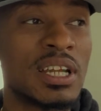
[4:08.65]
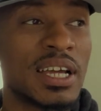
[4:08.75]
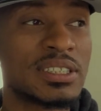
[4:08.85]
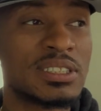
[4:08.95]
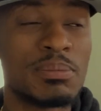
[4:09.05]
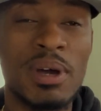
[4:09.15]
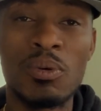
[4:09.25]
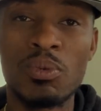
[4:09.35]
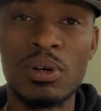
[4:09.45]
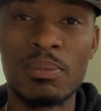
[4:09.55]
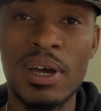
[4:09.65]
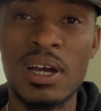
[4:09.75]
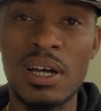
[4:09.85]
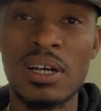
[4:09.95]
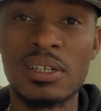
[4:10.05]
like I said, one of
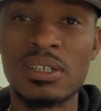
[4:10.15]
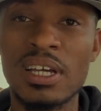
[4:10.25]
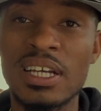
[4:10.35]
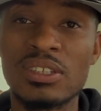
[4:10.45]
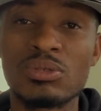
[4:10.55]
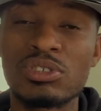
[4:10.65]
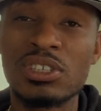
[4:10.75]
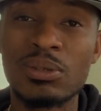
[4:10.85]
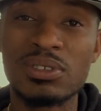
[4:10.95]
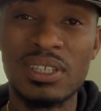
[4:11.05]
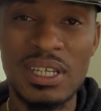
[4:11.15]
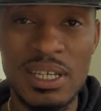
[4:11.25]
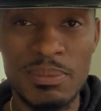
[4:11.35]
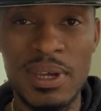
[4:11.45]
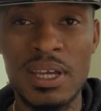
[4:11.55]
my good guys I know since I was a
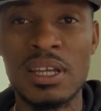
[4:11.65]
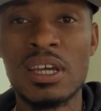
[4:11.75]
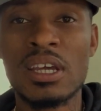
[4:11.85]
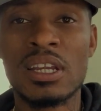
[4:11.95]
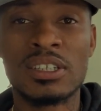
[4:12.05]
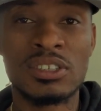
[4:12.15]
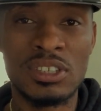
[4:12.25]
kid, man, that's